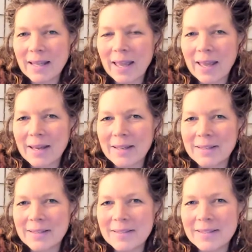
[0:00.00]

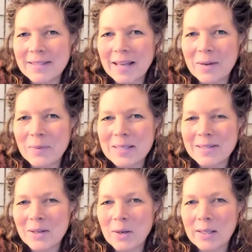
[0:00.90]
And I wasn't
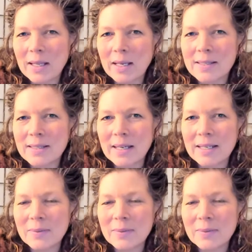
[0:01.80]
on last night.